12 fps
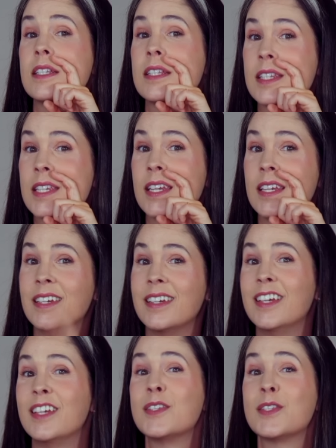t.
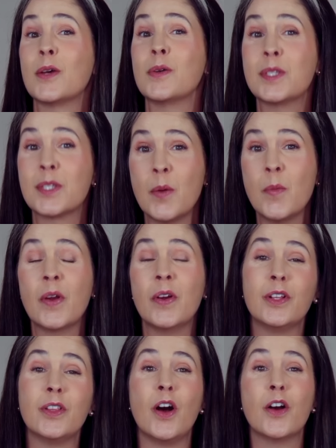So somewhere
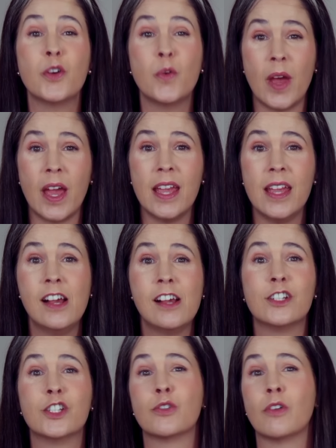along the way,
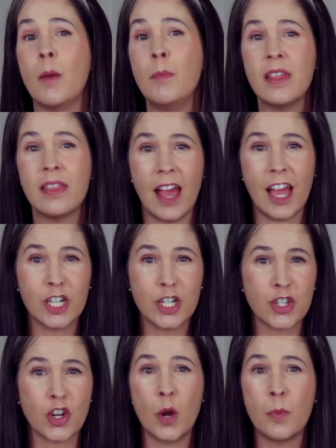dropping that
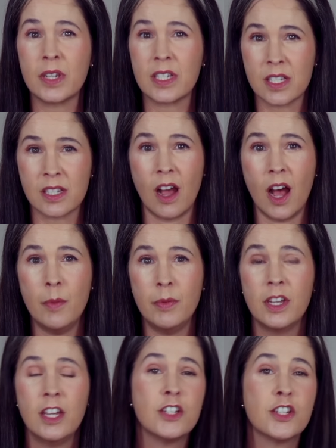sharp stop
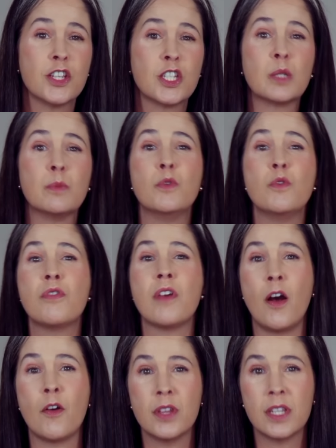to smooth
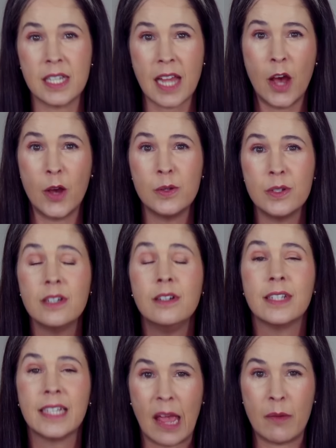out the sound
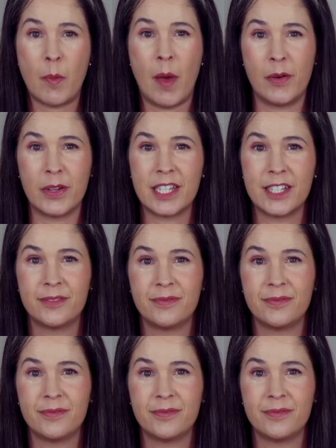came about.